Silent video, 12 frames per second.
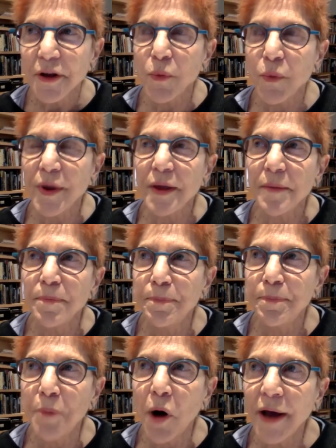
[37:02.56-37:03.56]
we
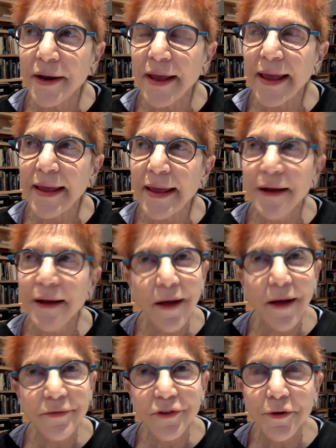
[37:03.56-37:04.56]
bought a
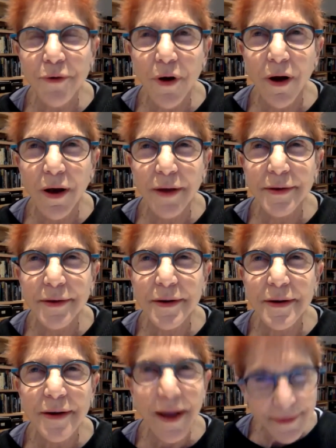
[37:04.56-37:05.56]
condo on
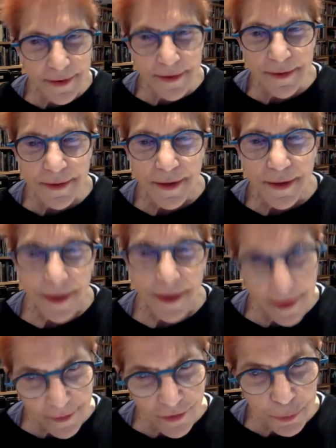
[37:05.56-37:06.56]
19th
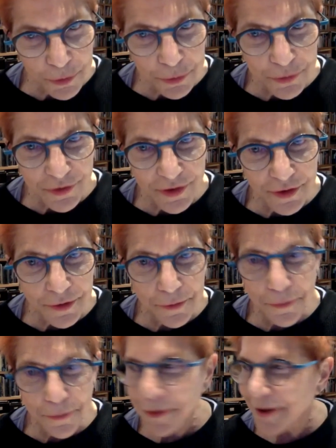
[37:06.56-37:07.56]
and Spruce,
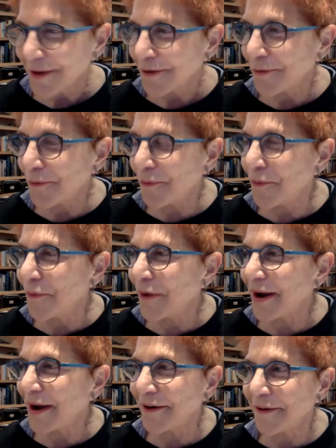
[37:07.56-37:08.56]

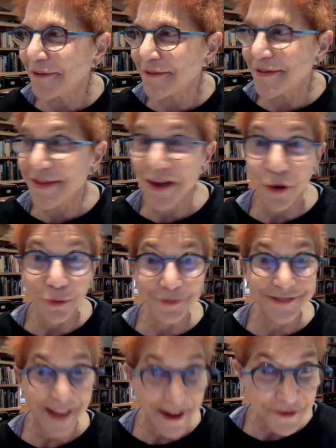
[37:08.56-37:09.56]
where the
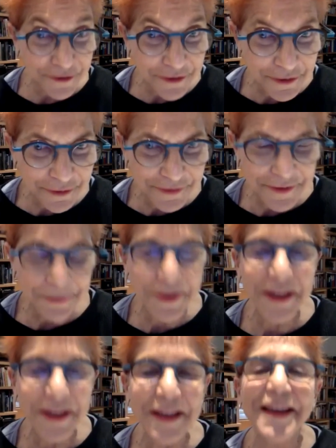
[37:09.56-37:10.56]
old diner used to
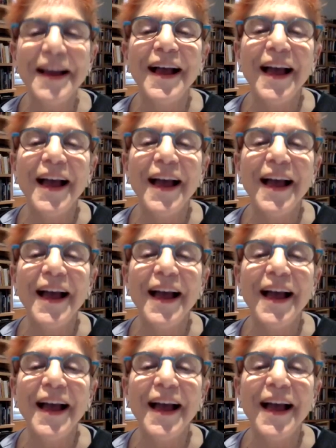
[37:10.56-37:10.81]
be.